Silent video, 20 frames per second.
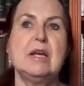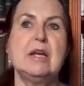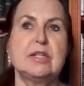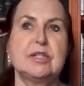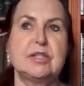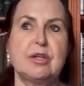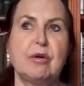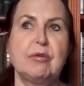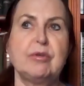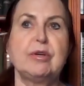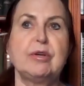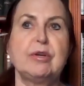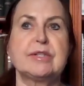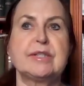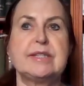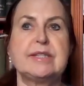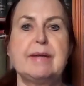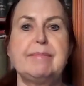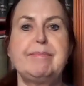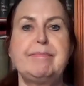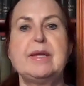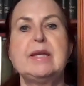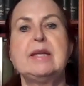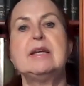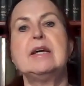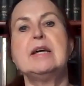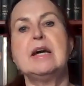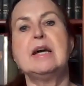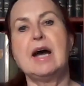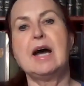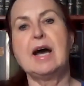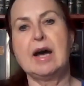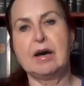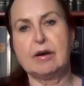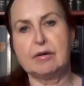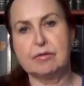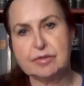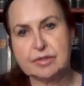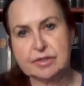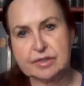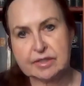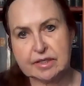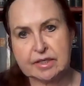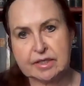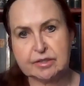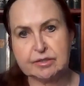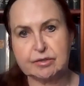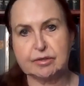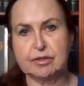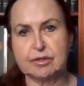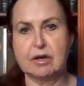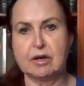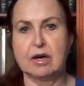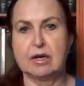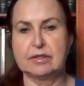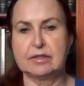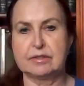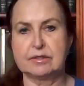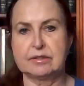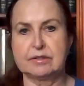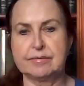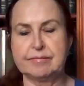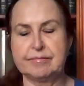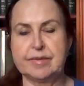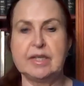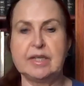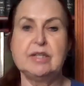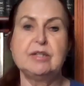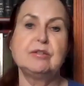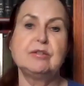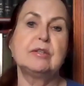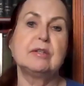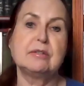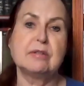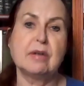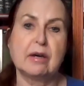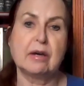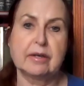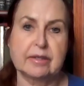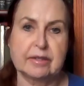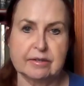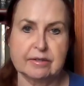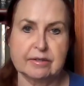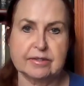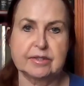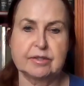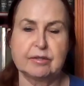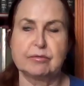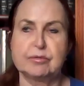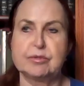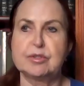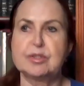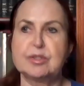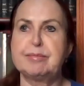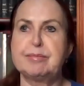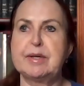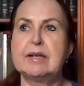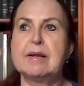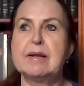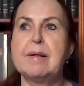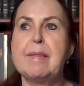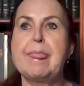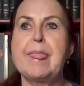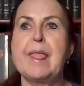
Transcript: So you're stepping out into the garden, into the darkness, so to speak.